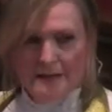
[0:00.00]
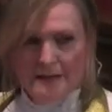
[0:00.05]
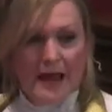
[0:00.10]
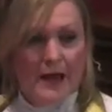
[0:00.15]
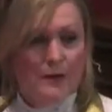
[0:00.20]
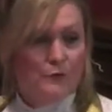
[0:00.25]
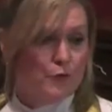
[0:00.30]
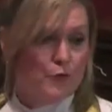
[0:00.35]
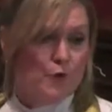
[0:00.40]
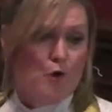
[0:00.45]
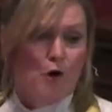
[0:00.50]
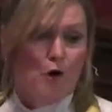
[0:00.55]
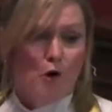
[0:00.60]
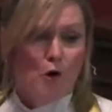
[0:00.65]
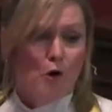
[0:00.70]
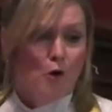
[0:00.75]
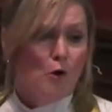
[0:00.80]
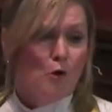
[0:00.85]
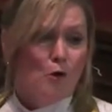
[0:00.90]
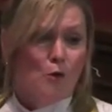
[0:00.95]
And for
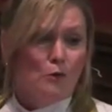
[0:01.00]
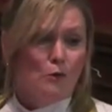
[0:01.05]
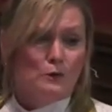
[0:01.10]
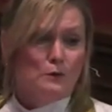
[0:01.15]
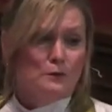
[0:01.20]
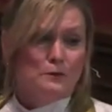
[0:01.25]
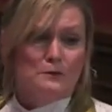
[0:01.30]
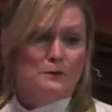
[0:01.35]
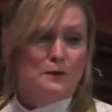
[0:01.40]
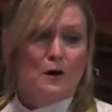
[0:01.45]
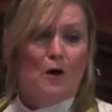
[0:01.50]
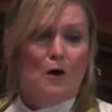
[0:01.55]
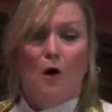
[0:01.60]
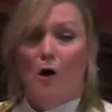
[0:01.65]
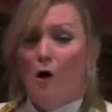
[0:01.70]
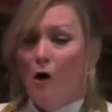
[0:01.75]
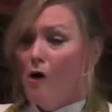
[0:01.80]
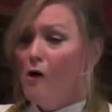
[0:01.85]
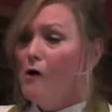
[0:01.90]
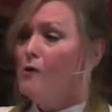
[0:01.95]
all,
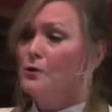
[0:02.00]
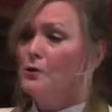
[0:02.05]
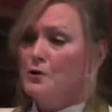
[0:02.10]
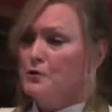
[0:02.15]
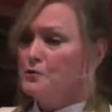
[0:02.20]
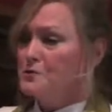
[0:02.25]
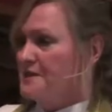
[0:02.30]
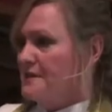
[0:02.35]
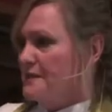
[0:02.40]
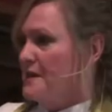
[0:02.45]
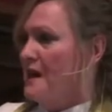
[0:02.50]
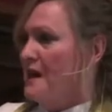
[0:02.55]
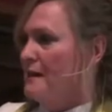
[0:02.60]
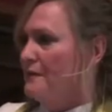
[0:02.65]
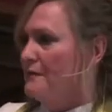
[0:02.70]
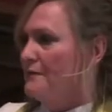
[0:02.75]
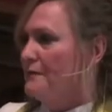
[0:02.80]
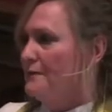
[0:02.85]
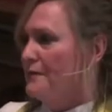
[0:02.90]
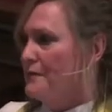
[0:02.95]
all your
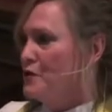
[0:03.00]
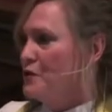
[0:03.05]
stuff,